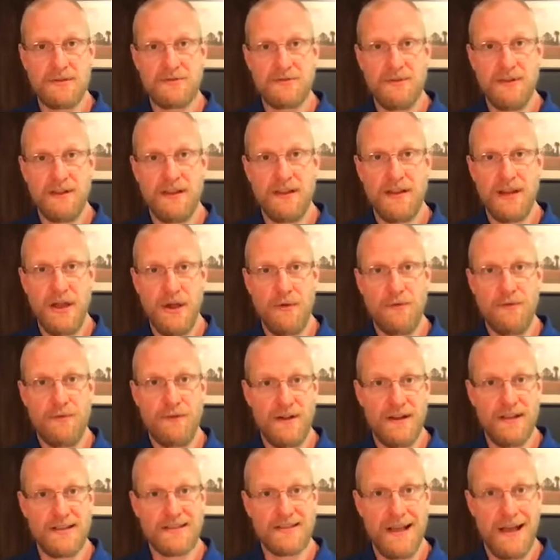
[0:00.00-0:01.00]
really known
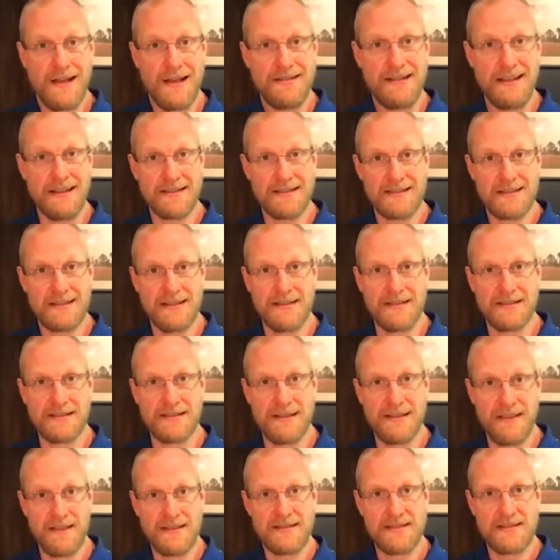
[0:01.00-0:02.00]
for his hunting skills.
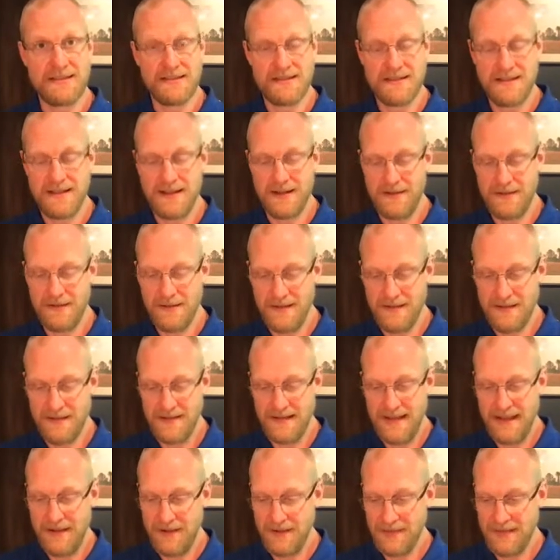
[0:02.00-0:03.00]
And this is,
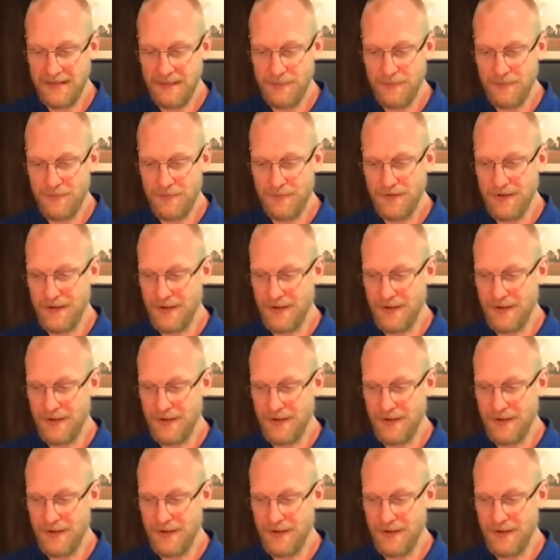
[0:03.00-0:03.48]
undoubtedly before,